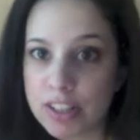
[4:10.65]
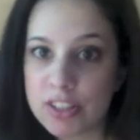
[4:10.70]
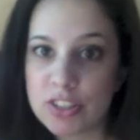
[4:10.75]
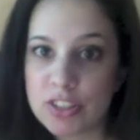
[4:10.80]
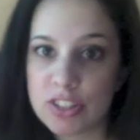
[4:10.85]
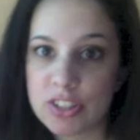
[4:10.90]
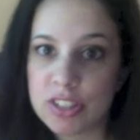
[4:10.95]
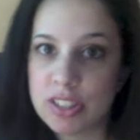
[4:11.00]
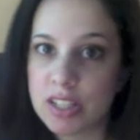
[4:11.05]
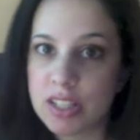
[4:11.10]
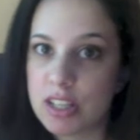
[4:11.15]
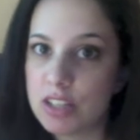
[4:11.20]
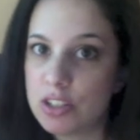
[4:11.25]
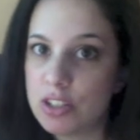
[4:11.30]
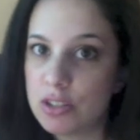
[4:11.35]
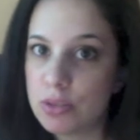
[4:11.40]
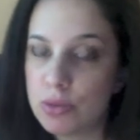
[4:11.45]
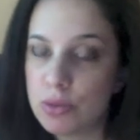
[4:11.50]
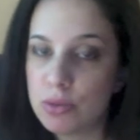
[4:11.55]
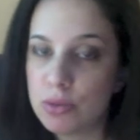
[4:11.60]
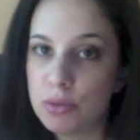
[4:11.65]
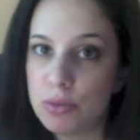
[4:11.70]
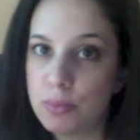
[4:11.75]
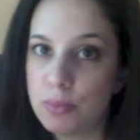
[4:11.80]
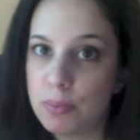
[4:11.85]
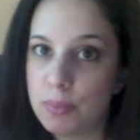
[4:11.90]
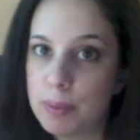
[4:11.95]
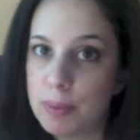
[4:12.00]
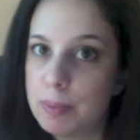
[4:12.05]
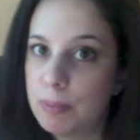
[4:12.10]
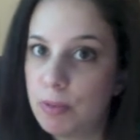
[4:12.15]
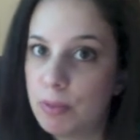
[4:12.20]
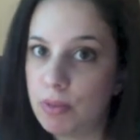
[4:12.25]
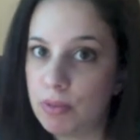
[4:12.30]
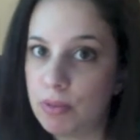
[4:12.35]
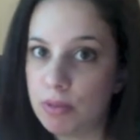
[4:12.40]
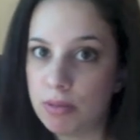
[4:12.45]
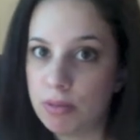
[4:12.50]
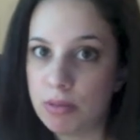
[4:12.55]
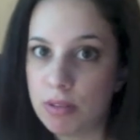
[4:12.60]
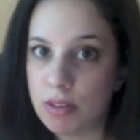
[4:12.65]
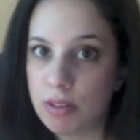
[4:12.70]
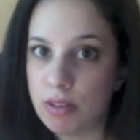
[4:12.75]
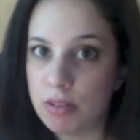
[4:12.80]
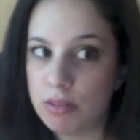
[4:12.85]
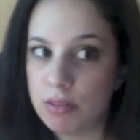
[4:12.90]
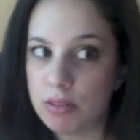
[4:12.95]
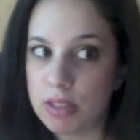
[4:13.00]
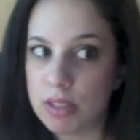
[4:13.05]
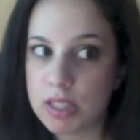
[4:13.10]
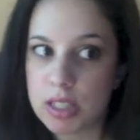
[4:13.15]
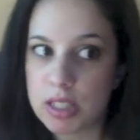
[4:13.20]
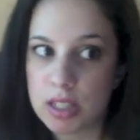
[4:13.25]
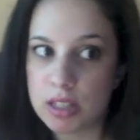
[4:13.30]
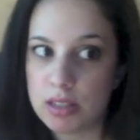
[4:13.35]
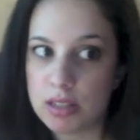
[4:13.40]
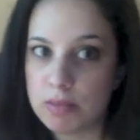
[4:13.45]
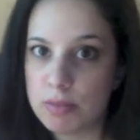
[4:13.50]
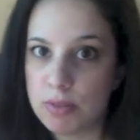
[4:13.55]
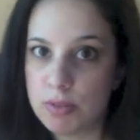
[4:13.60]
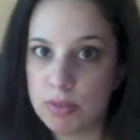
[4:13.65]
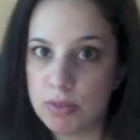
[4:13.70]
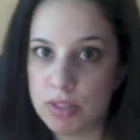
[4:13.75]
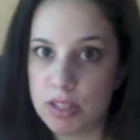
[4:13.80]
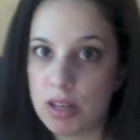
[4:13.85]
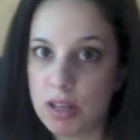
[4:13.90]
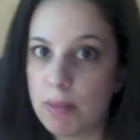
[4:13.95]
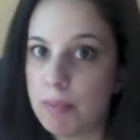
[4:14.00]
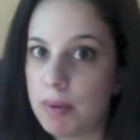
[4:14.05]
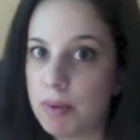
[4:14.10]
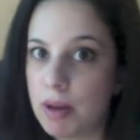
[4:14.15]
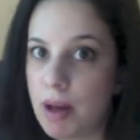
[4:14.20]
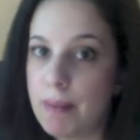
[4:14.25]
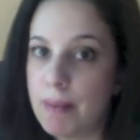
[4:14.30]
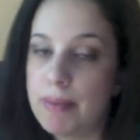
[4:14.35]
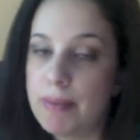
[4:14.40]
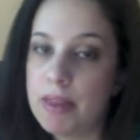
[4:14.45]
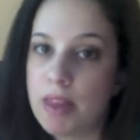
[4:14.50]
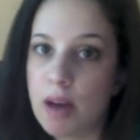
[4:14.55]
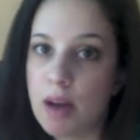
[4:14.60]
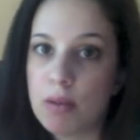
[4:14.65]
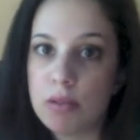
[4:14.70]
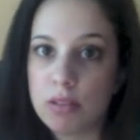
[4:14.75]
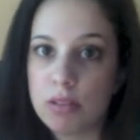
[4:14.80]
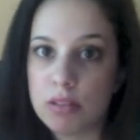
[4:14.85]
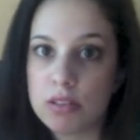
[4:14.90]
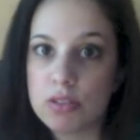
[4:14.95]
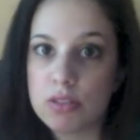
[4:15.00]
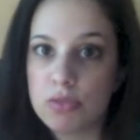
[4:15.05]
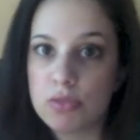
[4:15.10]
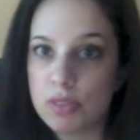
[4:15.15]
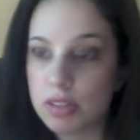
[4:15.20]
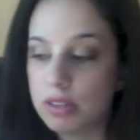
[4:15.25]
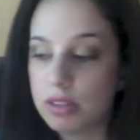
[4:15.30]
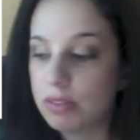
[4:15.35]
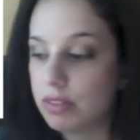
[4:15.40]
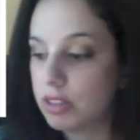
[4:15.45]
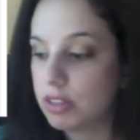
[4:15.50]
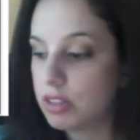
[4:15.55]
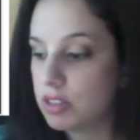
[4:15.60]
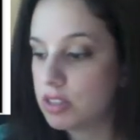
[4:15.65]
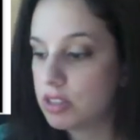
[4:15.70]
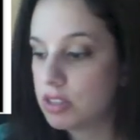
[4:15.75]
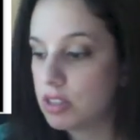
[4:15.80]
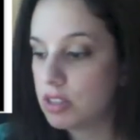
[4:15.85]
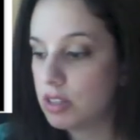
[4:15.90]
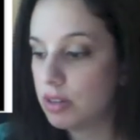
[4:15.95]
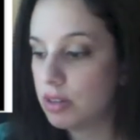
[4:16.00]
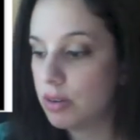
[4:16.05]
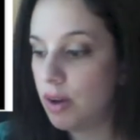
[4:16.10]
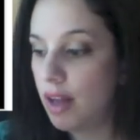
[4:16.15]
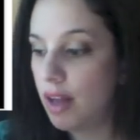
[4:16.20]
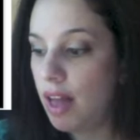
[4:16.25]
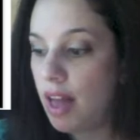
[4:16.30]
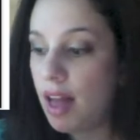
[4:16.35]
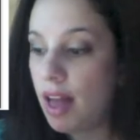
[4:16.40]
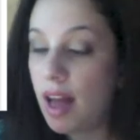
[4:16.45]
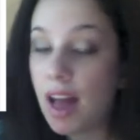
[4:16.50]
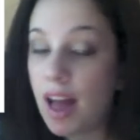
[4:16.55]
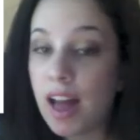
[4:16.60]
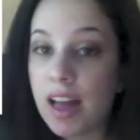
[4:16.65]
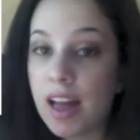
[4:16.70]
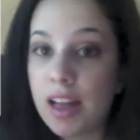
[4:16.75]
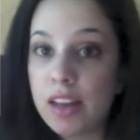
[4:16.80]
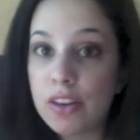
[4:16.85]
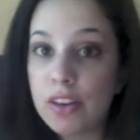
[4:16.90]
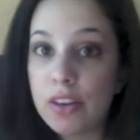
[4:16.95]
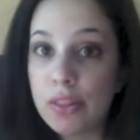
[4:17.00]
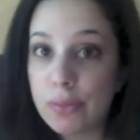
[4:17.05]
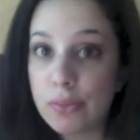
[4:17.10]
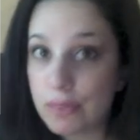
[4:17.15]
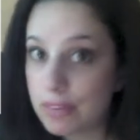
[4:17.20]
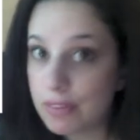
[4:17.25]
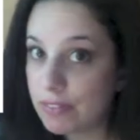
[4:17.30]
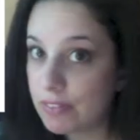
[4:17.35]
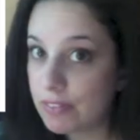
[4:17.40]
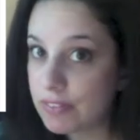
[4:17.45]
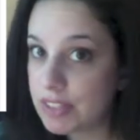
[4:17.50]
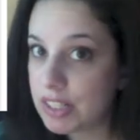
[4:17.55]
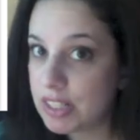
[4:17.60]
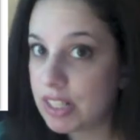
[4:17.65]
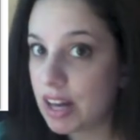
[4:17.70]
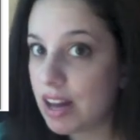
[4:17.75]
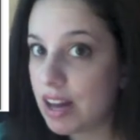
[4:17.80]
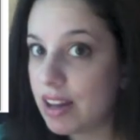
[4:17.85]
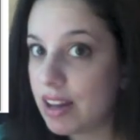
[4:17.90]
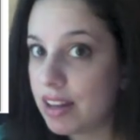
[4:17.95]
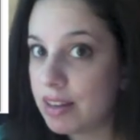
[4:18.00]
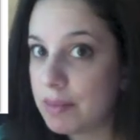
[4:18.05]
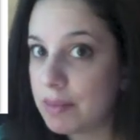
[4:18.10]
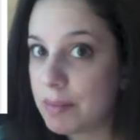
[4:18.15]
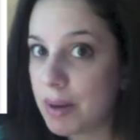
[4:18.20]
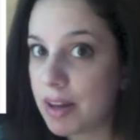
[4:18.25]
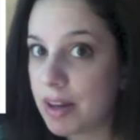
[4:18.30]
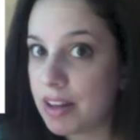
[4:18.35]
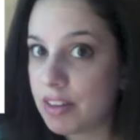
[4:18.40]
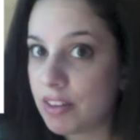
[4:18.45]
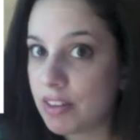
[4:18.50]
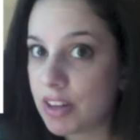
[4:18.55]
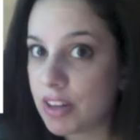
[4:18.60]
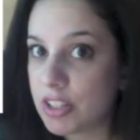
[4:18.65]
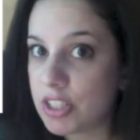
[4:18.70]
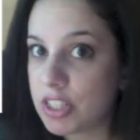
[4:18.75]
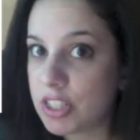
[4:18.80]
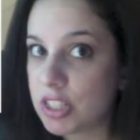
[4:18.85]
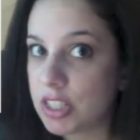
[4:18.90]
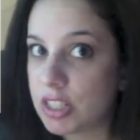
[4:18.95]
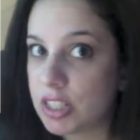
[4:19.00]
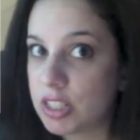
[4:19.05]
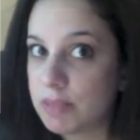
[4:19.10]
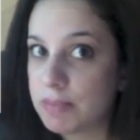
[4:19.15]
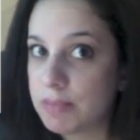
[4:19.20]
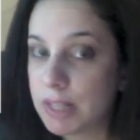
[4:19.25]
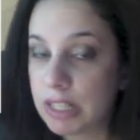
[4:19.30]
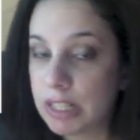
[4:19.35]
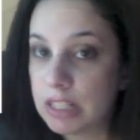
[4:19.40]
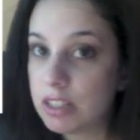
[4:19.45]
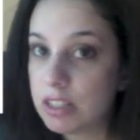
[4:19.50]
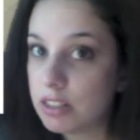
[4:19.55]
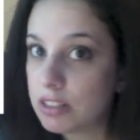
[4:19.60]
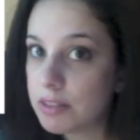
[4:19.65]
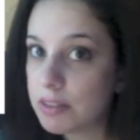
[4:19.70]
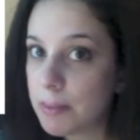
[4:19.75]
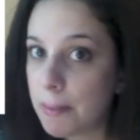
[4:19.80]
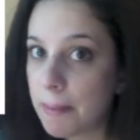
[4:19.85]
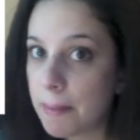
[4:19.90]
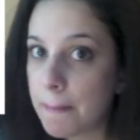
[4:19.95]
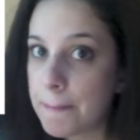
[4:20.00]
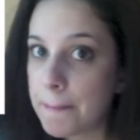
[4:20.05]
it's just like two people listening to music, but I mean, that one looks really, really good too. And 359 by Gretchen McNeil.